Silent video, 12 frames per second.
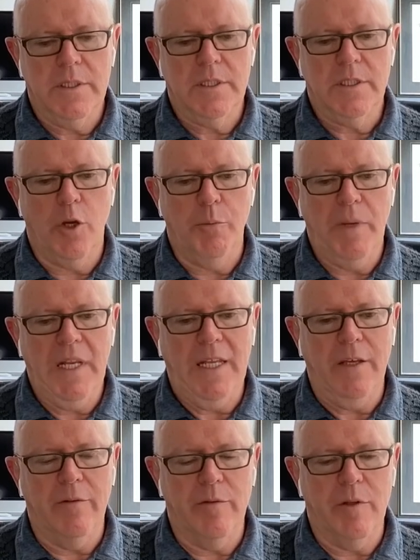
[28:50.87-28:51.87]
So
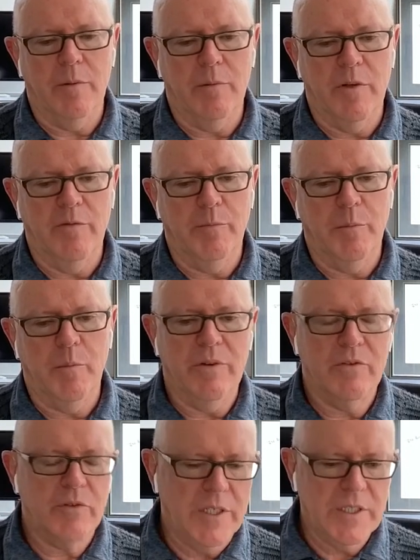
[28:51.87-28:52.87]
many of them have,
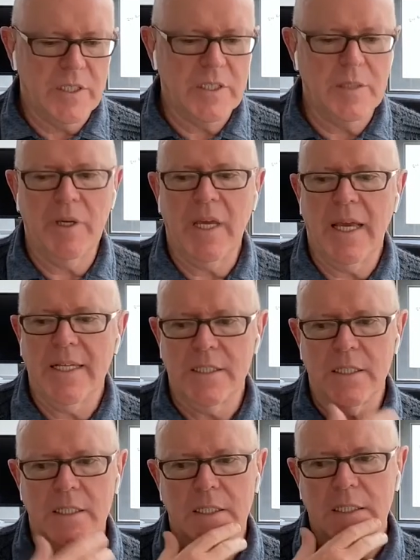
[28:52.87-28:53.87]
with tranexamic
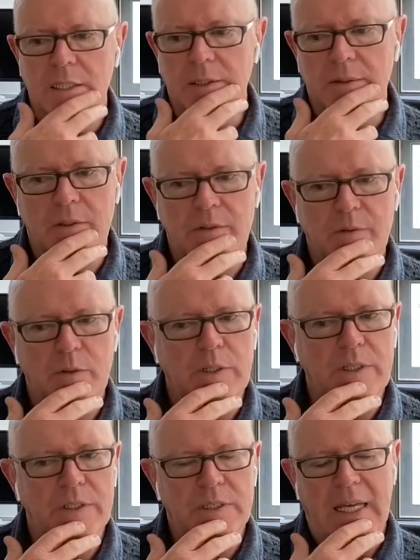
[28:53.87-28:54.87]
acid and there's
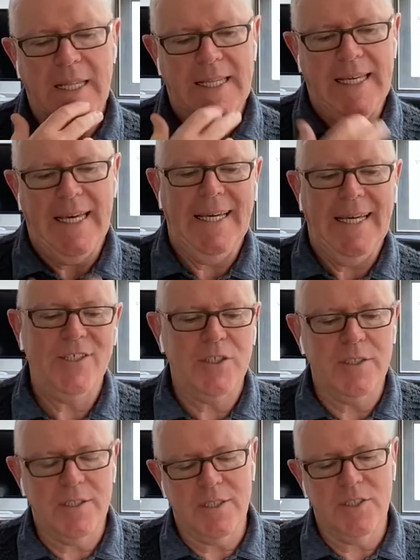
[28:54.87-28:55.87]
various other
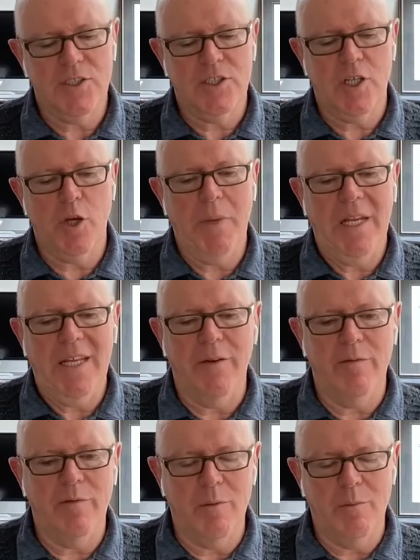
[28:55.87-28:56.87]
agents, so many
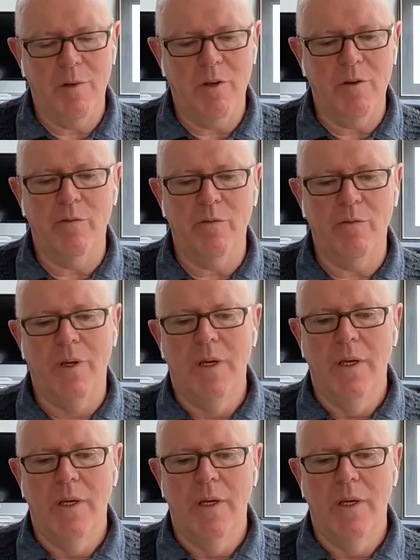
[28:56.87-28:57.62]
of them have